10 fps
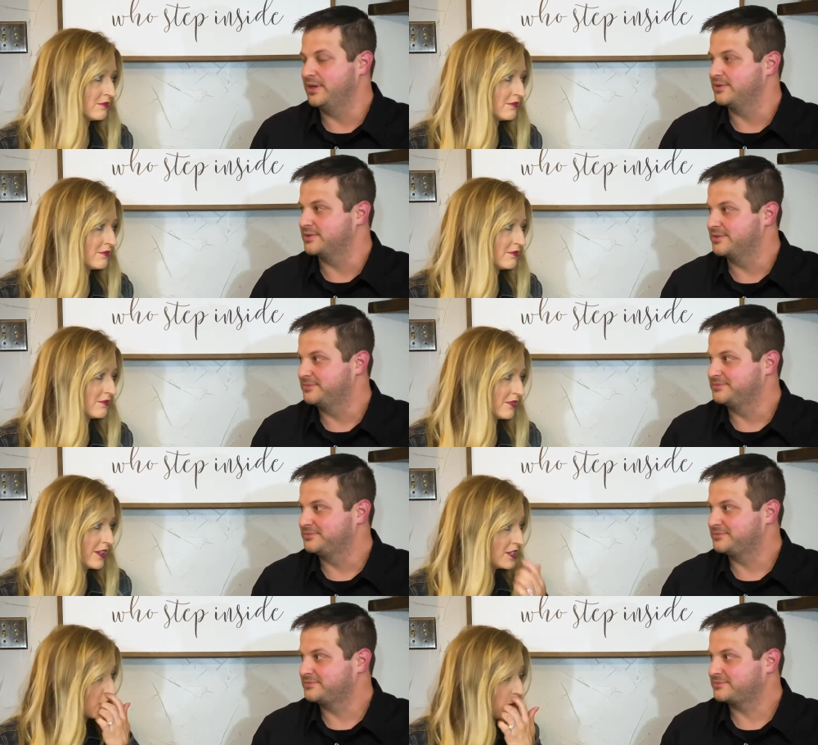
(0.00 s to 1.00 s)
Speaker 1: else
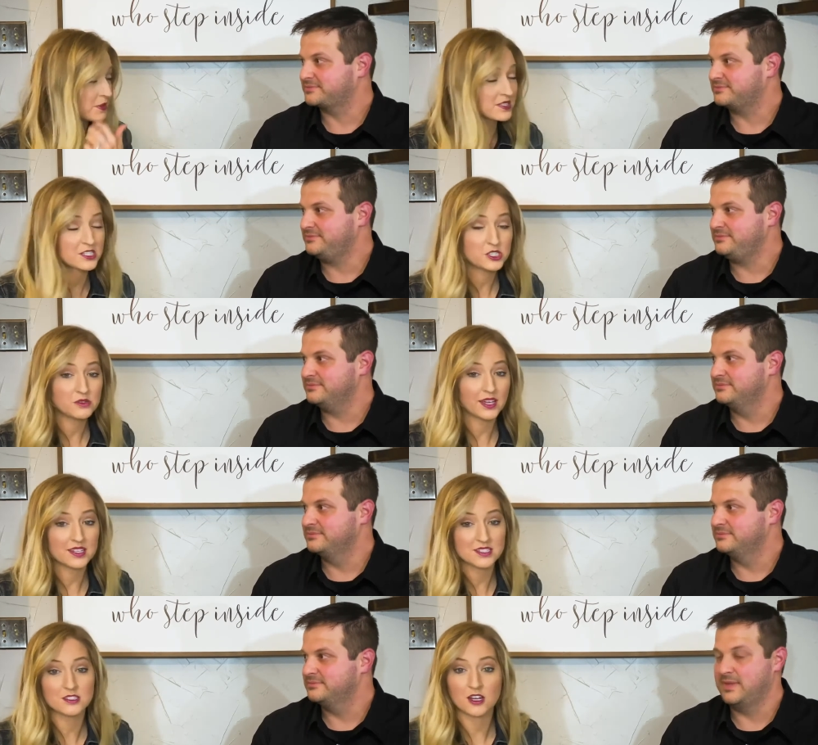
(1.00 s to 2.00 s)
Speaker 2: any topics that you'd like
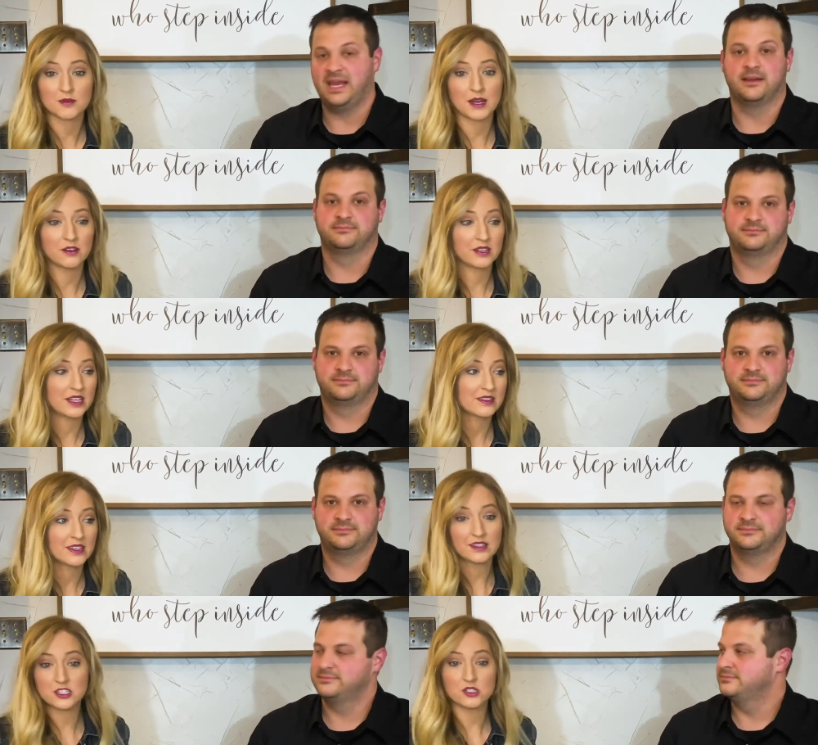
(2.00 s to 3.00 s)
us to talk yeah. about?
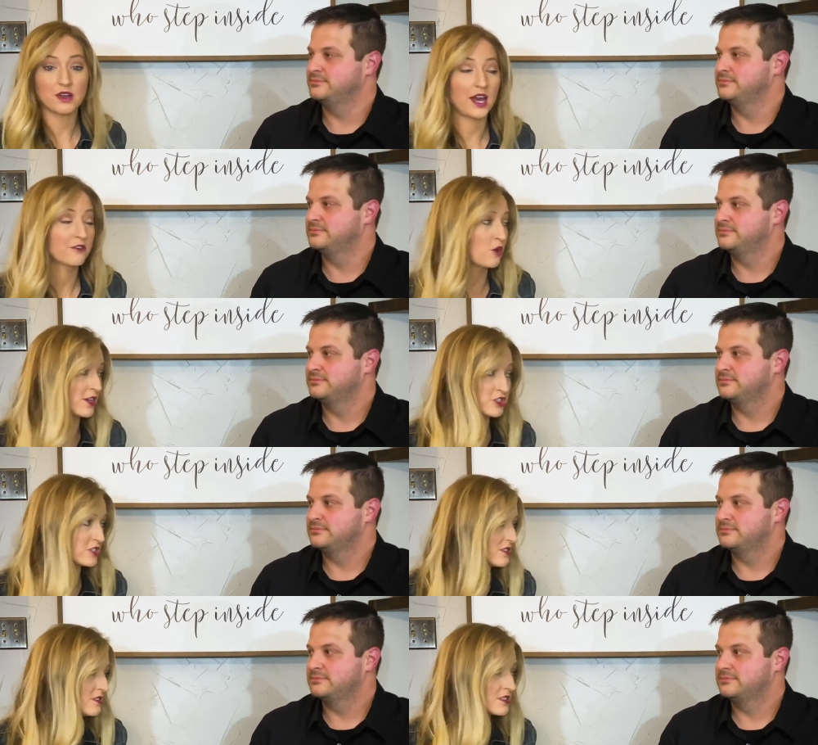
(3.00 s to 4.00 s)
Anything that you have
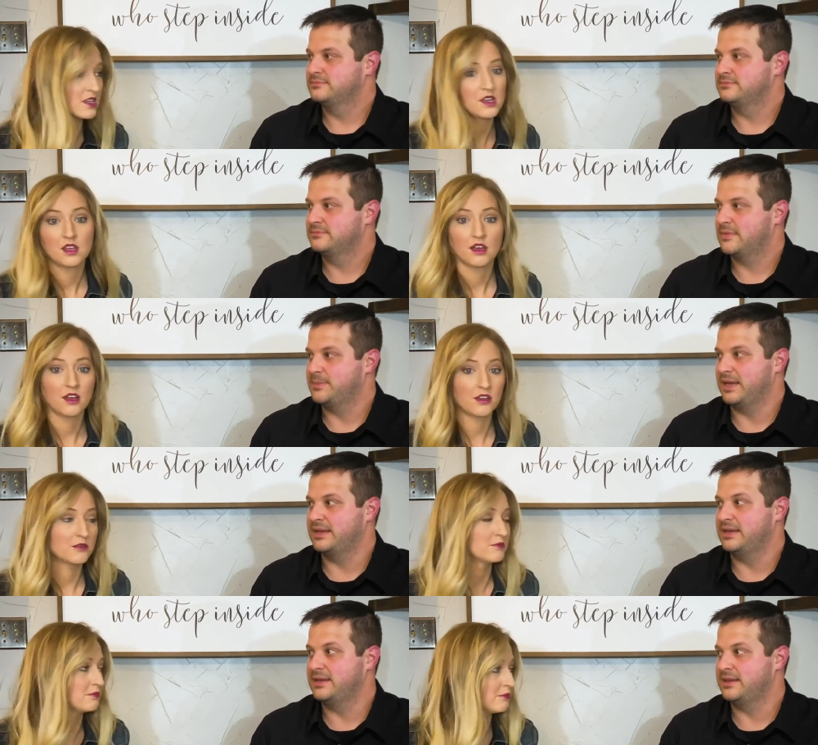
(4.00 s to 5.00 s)
questions um,
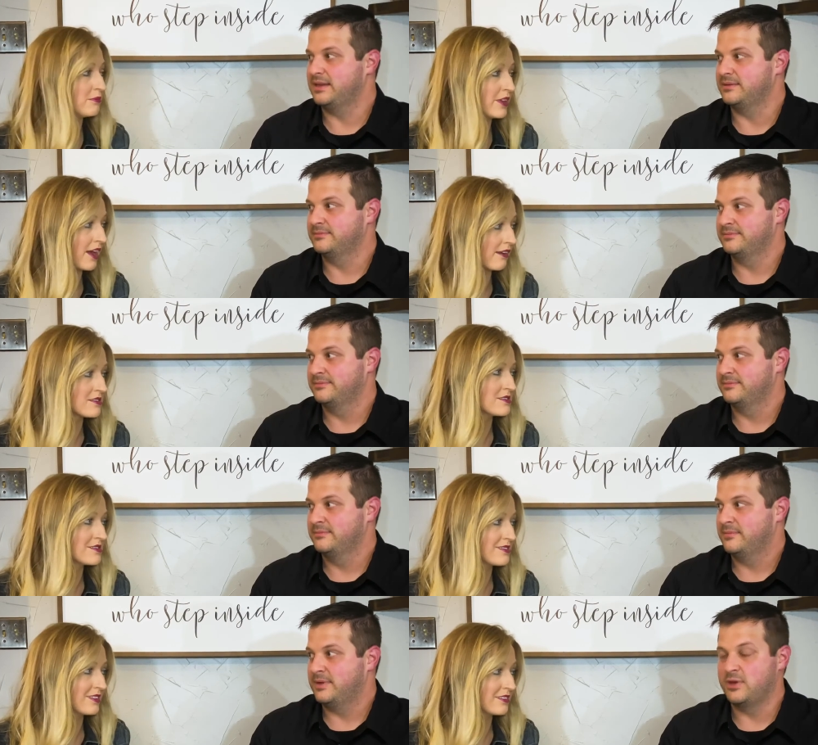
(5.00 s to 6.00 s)
about anything? Yeah.
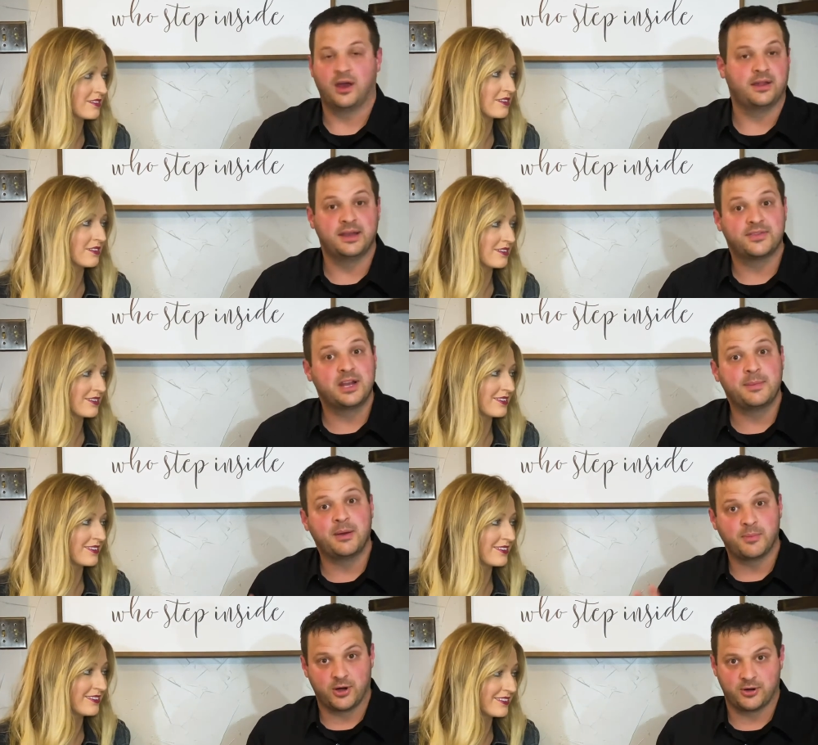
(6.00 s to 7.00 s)
Speaker 1: Not nothing
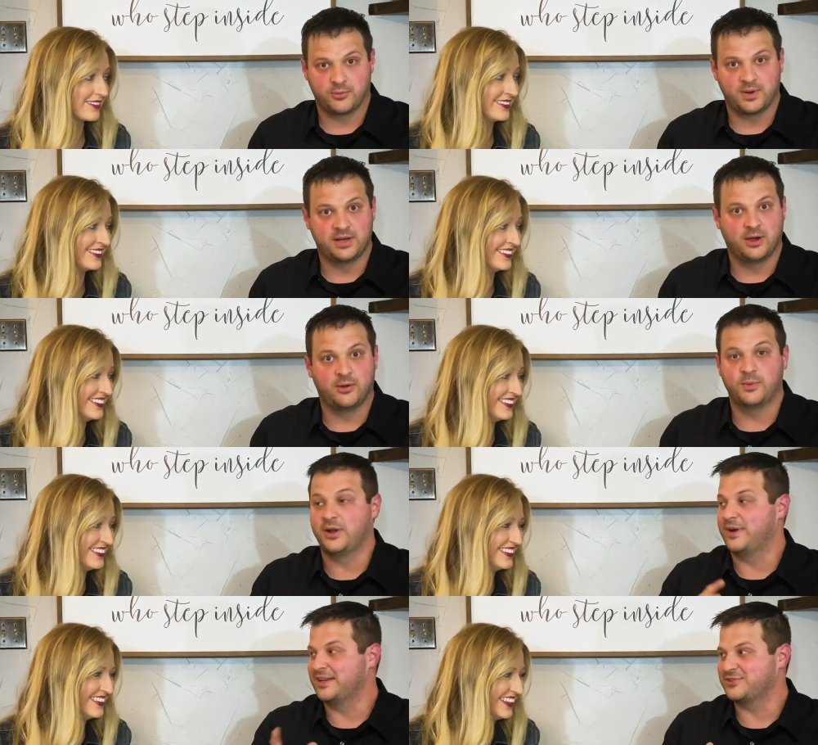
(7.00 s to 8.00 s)
about murder. We don't we
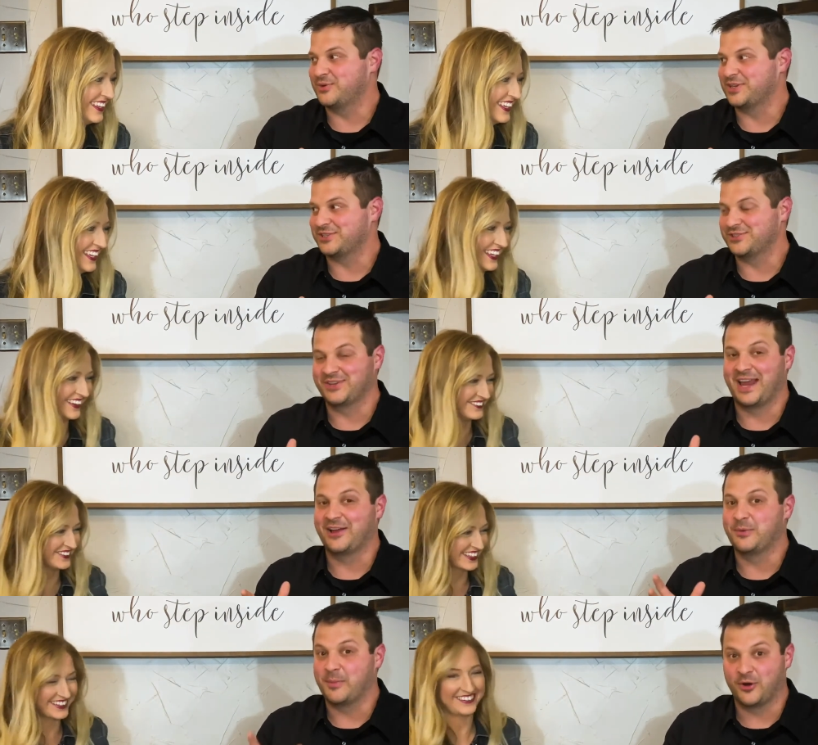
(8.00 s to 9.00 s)
don't answer questions on how
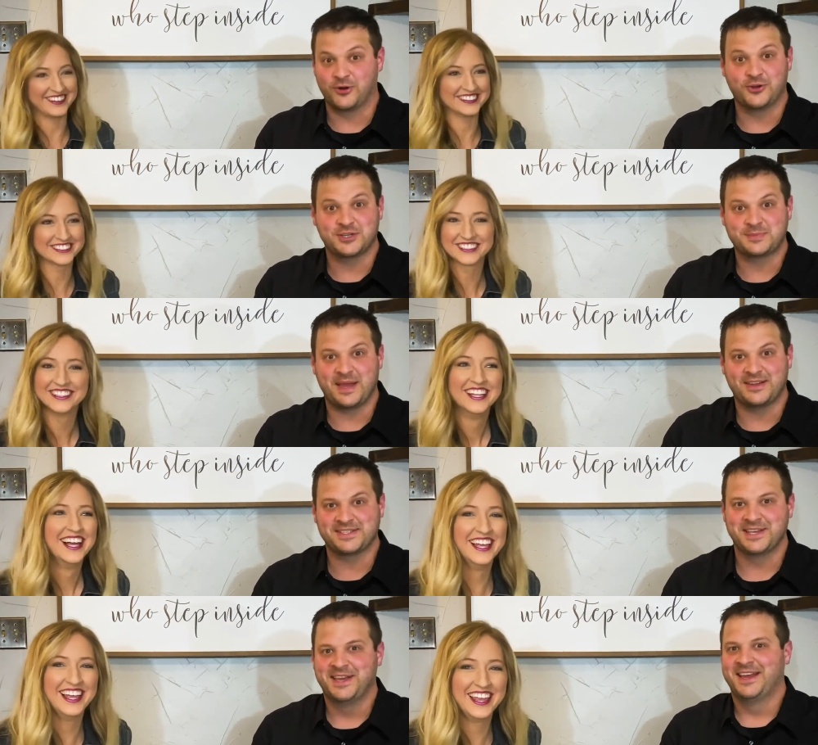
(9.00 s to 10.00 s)
to murder your
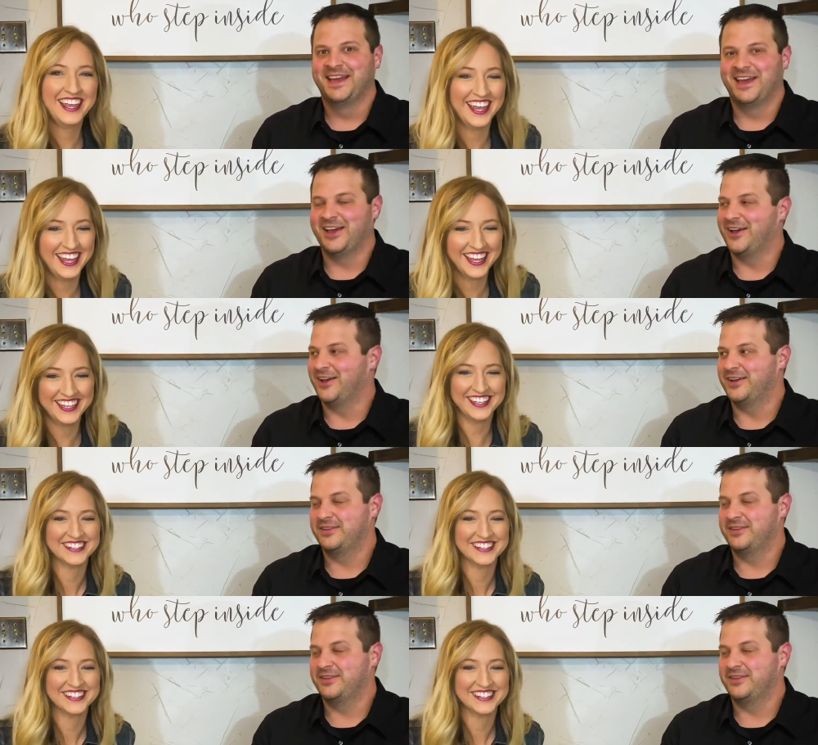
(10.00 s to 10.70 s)
spouse. Uh,